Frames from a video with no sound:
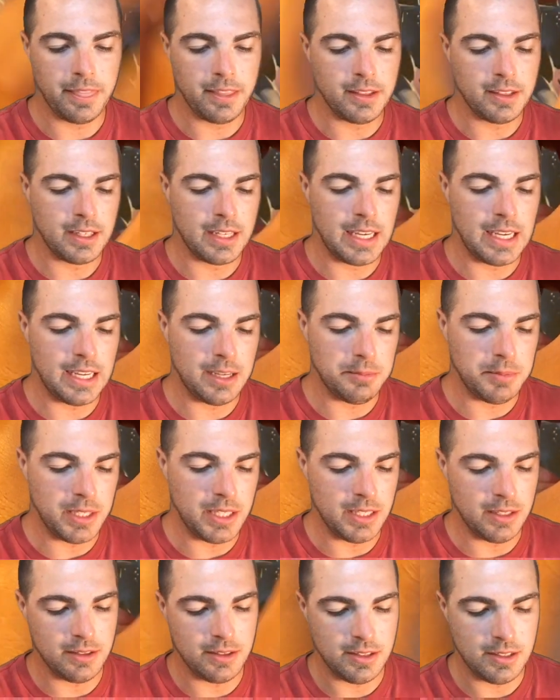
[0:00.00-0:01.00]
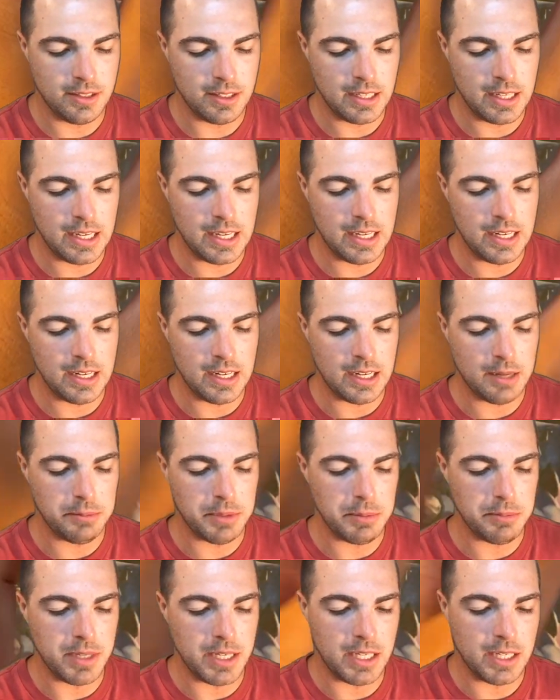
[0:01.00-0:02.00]
cannot be
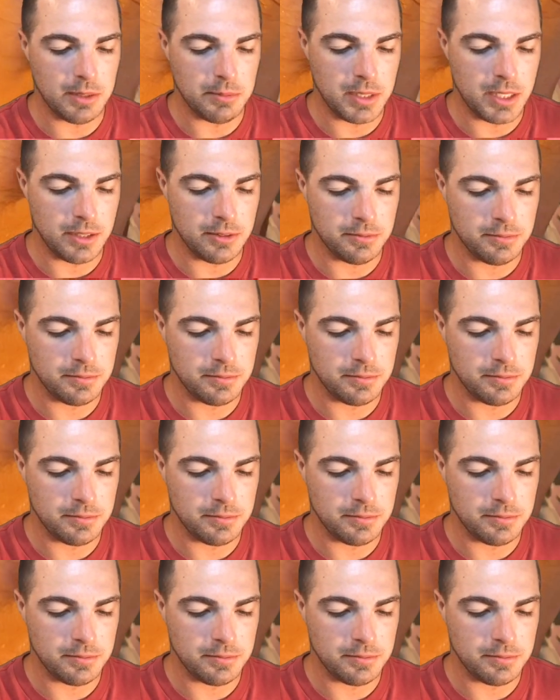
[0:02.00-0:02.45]
mad about.